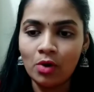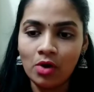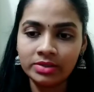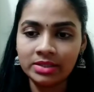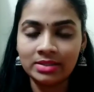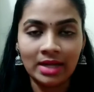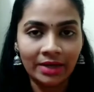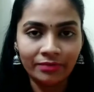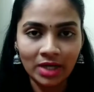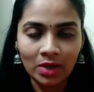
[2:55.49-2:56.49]
box is
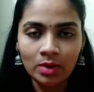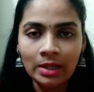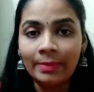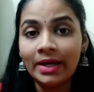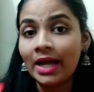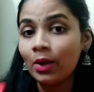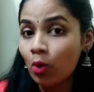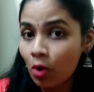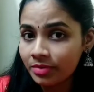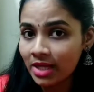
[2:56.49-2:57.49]
live now but I
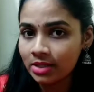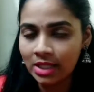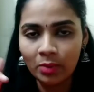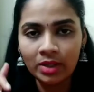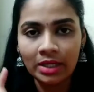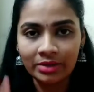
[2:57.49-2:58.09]
hope that they will